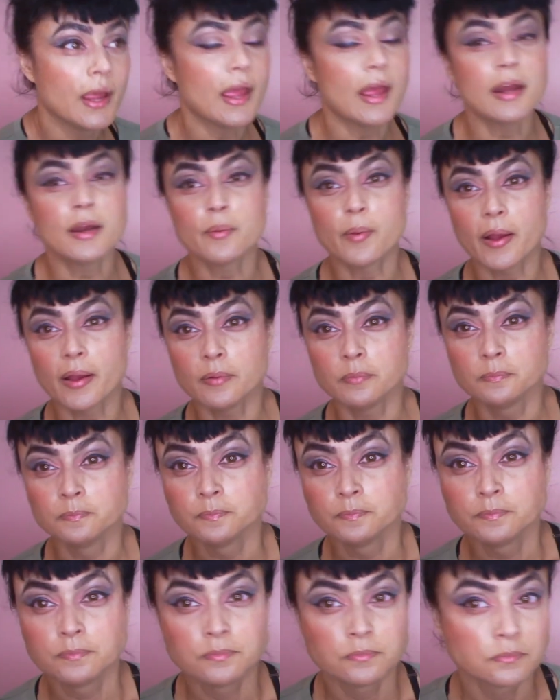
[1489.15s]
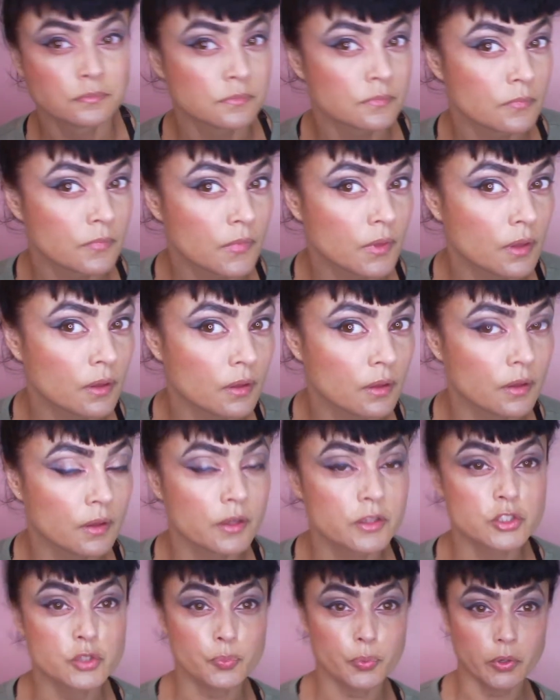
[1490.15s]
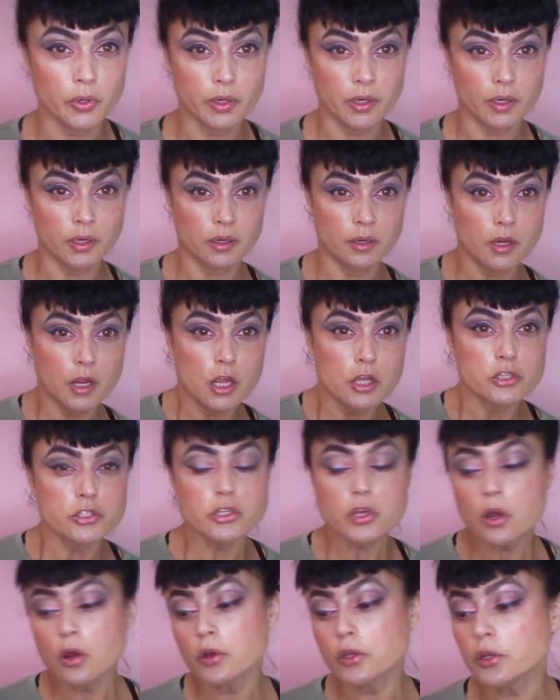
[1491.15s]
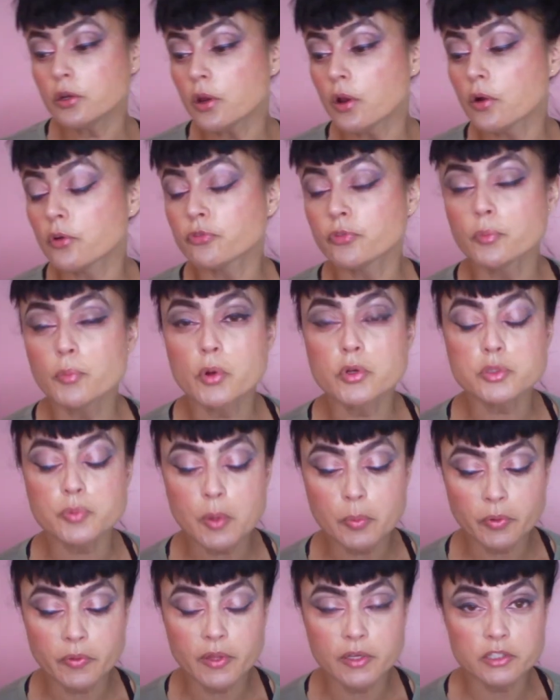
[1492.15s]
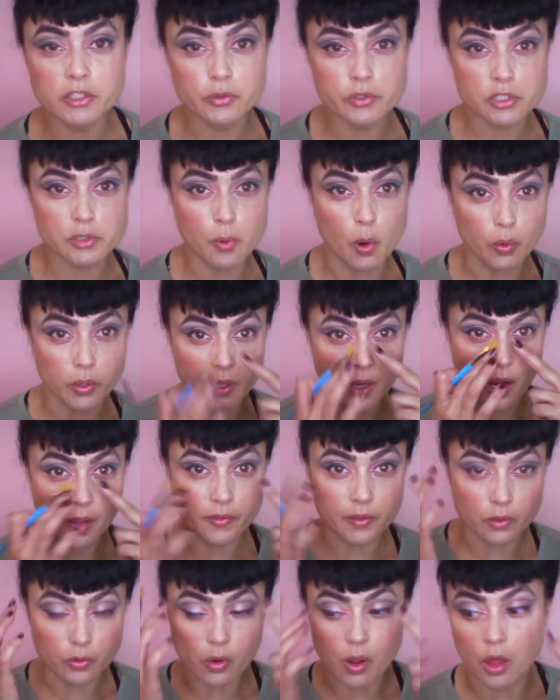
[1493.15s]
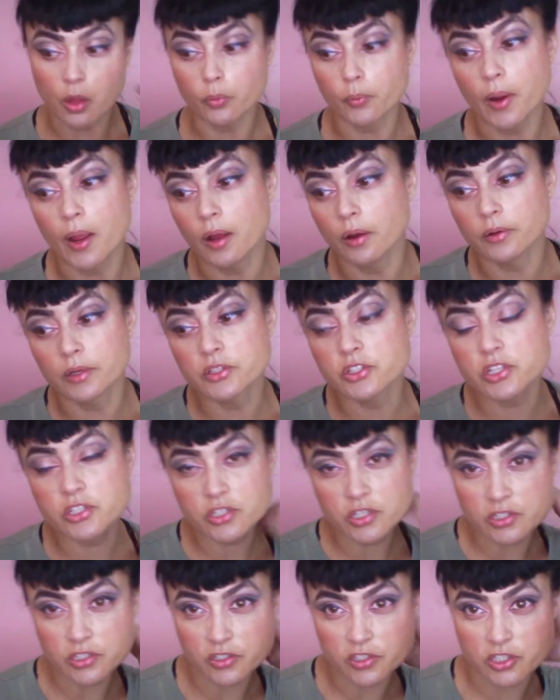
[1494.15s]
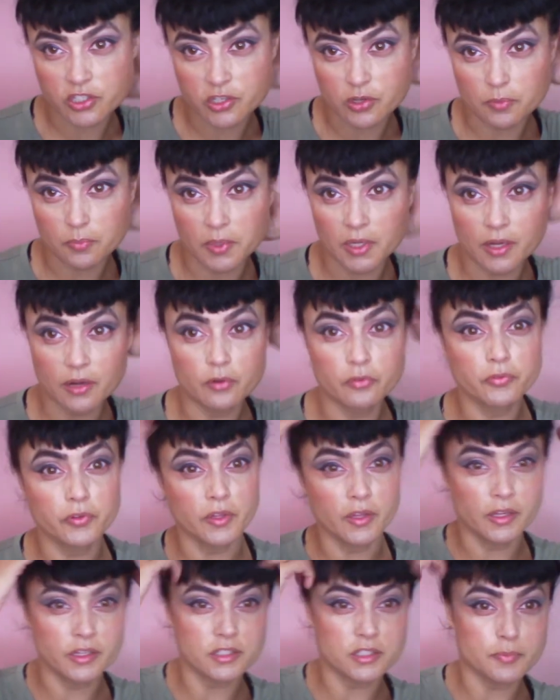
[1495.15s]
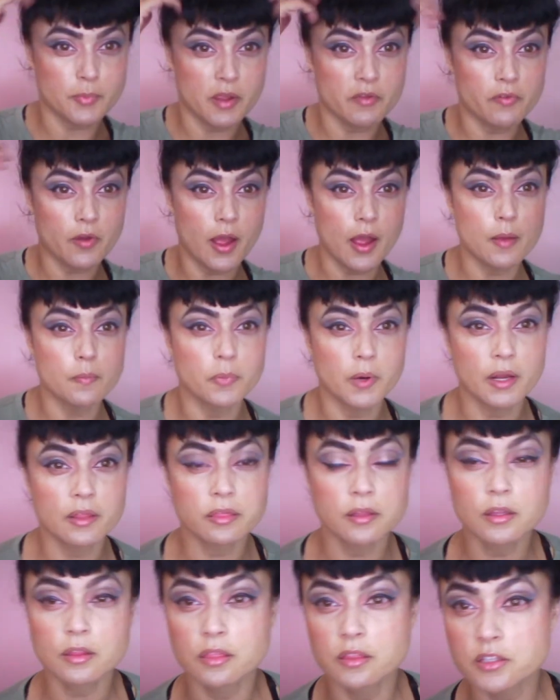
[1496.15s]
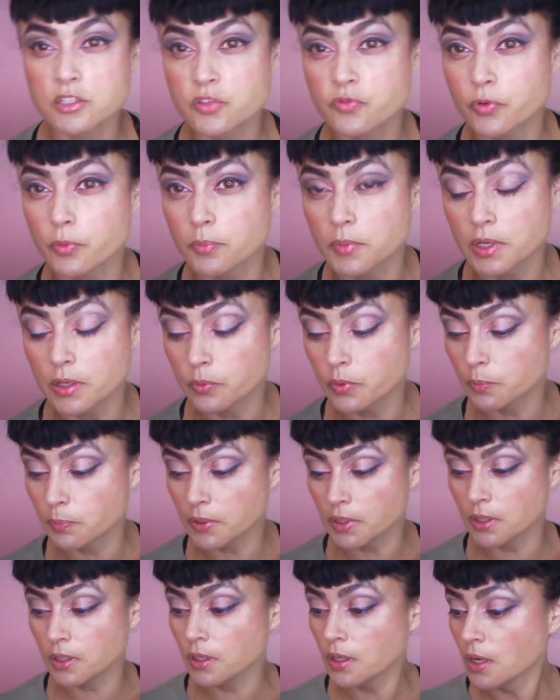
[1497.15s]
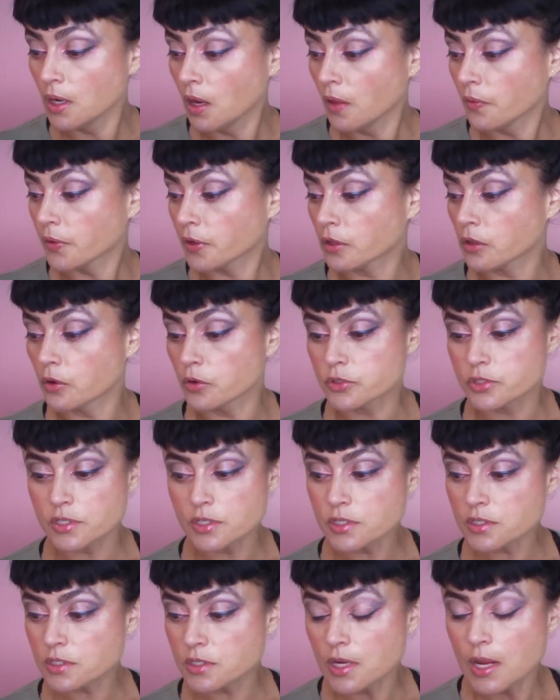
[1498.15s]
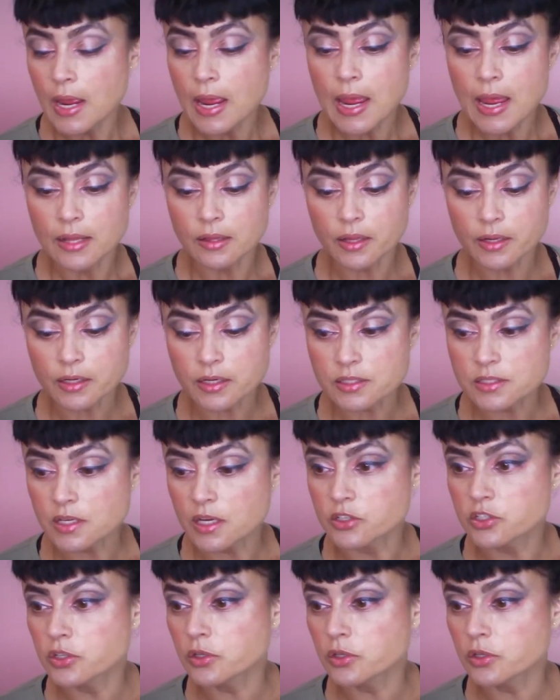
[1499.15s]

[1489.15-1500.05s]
anyway, it's pretty. So, you know, for most people, they do a smoky eye, they go all around. It just doesn't suit me. I don't feel like it's my vibe, but I think this for me would be the closest. And like I said, you